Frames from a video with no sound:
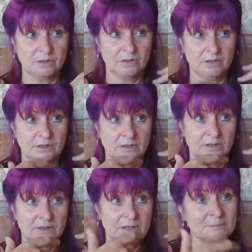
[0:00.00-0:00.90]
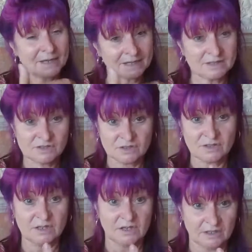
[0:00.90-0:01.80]
come back into
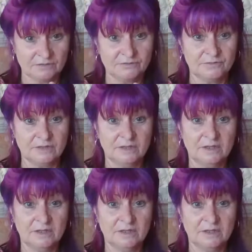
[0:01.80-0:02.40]
the love